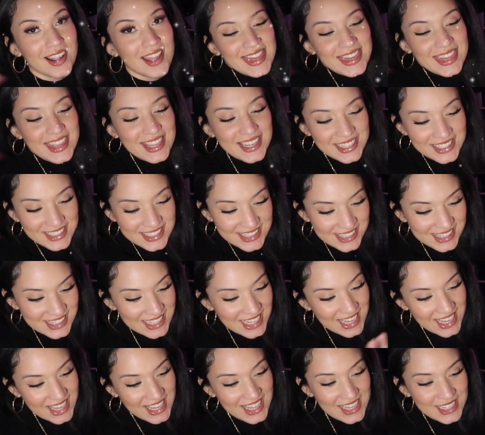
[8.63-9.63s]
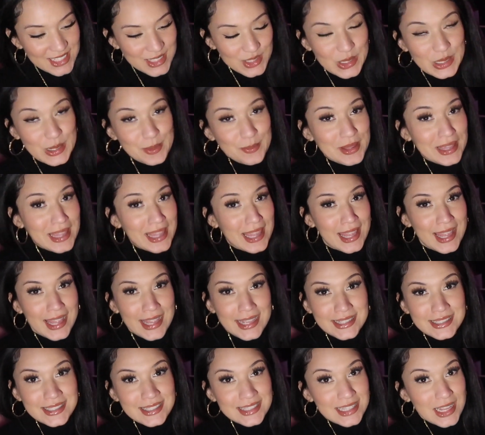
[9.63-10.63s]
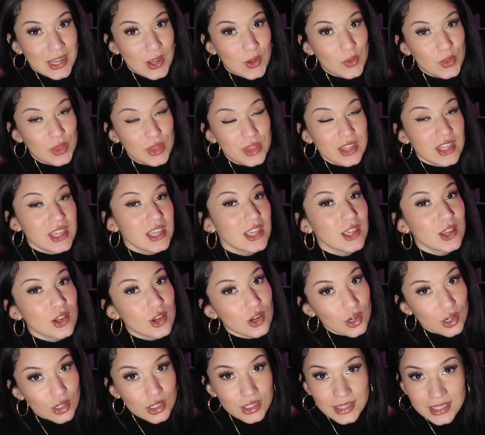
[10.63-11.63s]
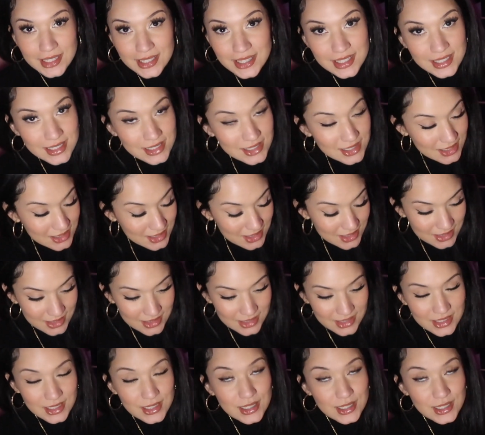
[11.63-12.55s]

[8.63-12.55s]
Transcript: This is gonna be hands down the girliest